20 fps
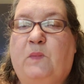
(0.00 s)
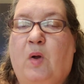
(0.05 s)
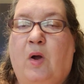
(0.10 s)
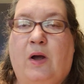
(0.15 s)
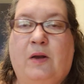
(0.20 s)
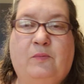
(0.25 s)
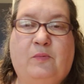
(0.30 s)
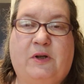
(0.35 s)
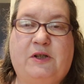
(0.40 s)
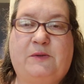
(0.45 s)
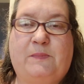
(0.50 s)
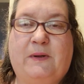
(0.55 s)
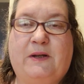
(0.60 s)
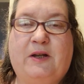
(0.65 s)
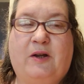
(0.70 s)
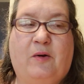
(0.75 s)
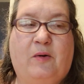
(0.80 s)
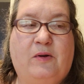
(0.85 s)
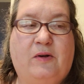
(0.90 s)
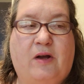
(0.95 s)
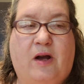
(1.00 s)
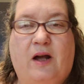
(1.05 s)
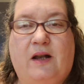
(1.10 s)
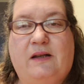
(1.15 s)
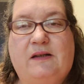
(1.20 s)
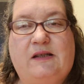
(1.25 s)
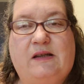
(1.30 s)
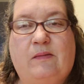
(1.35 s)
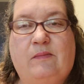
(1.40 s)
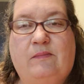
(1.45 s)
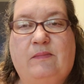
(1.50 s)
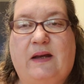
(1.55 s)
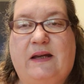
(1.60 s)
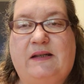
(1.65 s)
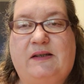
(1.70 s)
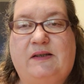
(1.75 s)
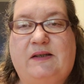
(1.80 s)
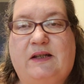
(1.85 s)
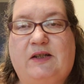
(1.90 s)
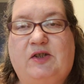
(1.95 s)
what's been going on in some of my
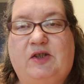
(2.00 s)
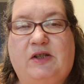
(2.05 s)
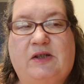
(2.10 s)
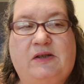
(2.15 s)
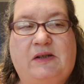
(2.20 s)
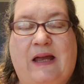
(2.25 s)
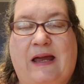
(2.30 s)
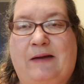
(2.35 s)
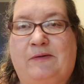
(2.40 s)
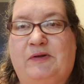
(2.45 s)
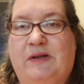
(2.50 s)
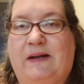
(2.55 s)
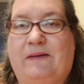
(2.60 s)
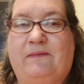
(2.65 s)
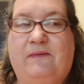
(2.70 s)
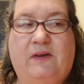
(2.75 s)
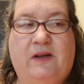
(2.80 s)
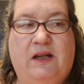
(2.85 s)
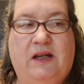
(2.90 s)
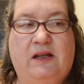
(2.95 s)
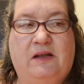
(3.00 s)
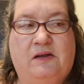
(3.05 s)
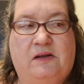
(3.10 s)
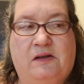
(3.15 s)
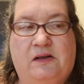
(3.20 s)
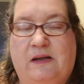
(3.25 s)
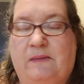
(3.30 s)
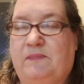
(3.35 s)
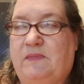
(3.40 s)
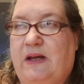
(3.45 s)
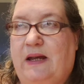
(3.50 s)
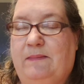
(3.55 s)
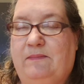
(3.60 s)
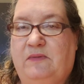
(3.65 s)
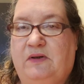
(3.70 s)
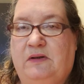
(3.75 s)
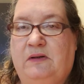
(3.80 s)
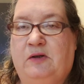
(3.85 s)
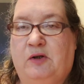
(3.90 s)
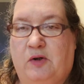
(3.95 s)
stitches. I'll definitely,
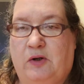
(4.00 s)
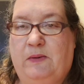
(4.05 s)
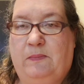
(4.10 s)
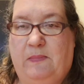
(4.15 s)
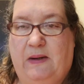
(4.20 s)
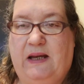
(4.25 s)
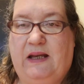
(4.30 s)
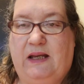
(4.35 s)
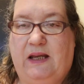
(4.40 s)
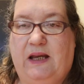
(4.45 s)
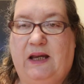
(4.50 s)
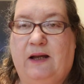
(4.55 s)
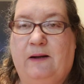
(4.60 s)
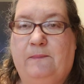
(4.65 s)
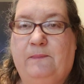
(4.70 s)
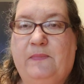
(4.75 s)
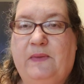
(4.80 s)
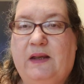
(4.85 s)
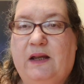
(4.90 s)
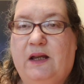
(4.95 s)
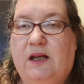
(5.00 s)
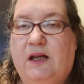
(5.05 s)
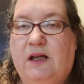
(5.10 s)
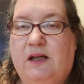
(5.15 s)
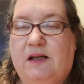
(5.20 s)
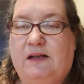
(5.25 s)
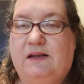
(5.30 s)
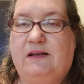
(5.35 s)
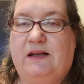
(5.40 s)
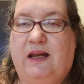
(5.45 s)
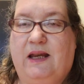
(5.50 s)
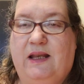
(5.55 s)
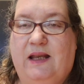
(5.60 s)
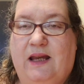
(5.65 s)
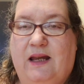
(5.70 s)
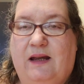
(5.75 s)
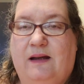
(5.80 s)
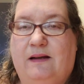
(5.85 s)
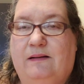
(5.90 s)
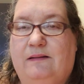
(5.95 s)
sometime during Maynia,
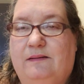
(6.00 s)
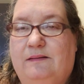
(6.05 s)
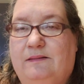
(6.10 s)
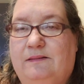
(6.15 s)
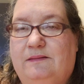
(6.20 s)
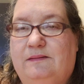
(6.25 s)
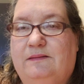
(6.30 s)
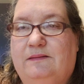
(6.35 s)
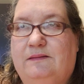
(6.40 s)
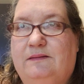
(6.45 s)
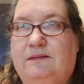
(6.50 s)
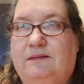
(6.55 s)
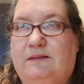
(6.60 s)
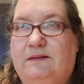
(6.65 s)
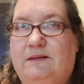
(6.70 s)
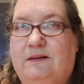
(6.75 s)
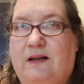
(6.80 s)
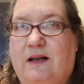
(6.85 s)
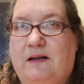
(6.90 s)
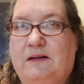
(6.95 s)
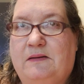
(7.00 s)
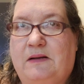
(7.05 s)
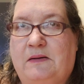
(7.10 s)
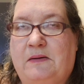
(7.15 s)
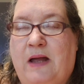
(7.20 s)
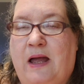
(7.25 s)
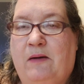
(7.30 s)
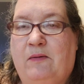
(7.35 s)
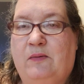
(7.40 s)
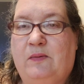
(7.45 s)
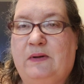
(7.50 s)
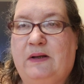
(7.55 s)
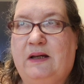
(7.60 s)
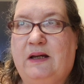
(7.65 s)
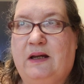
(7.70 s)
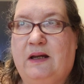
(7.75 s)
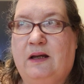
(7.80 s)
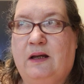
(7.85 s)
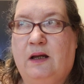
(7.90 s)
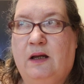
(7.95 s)
Saynia, how would we
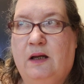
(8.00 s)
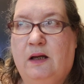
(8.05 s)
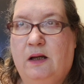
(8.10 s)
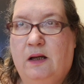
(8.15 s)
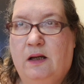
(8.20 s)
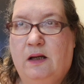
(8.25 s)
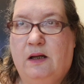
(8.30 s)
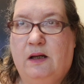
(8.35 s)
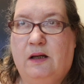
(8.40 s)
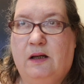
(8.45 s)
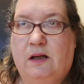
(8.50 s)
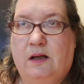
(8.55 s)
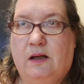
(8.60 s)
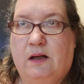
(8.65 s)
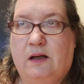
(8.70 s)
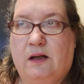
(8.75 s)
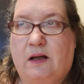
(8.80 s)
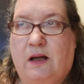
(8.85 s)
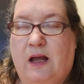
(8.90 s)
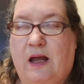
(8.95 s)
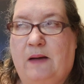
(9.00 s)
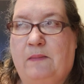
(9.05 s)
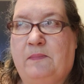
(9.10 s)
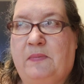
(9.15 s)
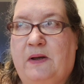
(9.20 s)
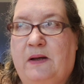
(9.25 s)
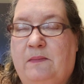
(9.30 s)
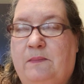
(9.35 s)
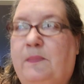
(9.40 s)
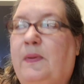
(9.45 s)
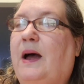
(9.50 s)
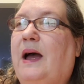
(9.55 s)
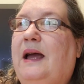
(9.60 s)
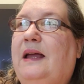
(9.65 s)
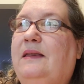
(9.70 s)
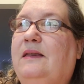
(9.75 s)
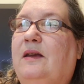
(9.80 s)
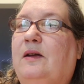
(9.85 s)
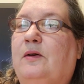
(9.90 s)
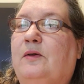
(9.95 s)

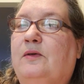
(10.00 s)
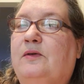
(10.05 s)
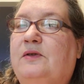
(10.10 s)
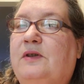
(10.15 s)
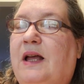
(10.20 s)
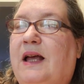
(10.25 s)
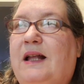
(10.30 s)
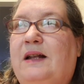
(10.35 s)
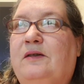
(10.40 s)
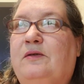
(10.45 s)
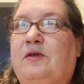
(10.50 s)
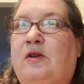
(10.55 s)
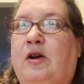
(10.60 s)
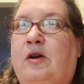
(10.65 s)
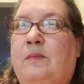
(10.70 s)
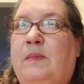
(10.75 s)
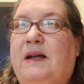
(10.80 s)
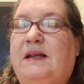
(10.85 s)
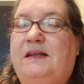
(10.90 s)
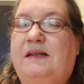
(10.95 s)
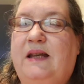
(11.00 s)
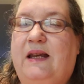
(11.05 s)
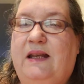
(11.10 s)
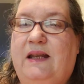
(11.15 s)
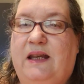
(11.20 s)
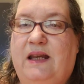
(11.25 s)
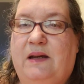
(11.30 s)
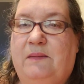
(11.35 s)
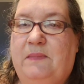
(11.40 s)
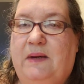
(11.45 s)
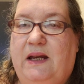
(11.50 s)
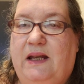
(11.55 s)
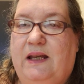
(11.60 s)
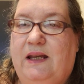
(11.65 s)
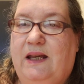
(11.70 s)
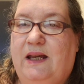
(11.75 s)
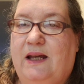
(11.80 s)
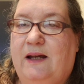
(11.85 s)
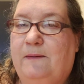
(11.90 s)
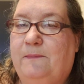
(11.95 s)
combine those? I don't know, my Saynia
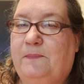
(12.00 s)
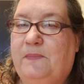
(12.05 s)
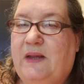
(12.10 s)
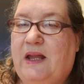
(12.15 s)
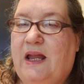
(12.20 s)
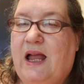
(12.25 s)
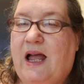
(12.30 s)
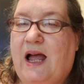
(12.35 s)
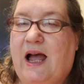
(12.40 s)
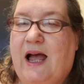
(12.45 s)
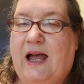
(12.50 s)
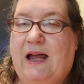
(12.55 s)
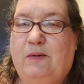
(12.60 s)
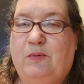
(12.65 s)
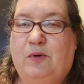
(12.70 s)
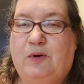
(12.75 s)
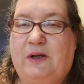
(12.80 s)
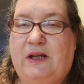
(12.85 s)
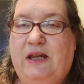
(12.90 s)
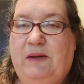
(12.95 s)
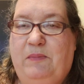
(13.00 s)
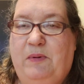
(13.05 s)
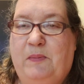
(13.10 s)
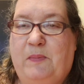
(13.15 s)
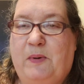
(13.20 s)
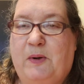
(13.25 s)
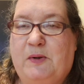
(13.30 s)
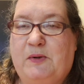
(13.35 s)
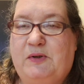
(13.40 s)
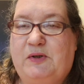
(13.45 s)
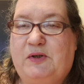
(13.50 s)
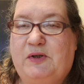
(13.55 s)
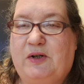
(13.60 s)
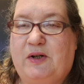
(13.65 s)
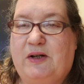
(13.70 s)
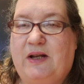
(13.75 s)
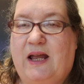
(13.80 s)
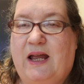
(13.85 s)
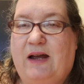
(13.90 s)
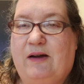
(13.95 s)
Maynia. I will keep you posted
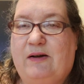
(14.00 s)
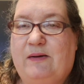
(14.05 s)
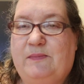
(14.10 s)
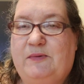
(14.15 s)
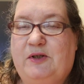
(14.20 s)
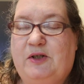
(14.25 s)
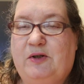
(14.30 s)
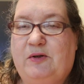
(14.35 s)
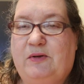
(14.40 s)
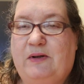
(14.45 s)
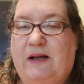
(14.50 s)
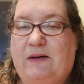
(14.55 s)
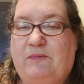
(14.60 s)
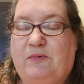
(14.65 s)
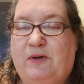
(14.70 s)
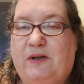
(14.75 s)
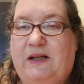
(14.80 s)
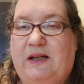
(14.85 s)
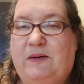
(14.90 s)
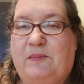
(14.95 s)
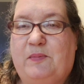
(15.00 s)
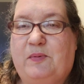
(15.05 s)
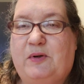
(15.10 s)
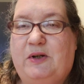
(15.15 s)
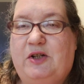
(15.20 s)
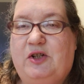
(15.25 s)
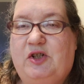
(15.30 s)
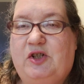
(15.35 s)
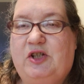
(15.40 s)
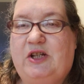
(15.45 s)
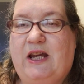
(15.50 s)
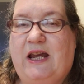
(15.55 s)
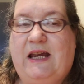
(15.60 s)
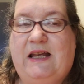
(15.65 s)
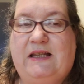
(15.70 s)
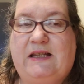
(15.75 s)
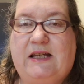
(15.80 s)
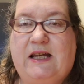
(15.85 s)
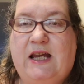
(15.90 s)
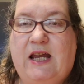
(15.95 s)
on how I'm doing. I really
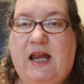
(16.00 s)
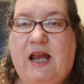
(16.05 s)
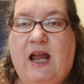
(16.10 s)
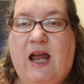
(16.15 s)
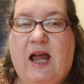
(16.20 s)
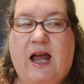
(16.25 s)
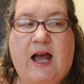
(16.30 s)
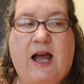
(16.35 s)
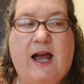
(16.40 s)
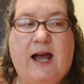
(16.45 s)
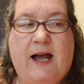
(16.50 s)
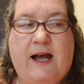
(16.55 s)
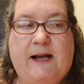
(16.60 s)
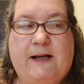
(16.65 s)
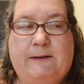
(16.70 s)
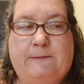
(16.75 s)
appreciate, you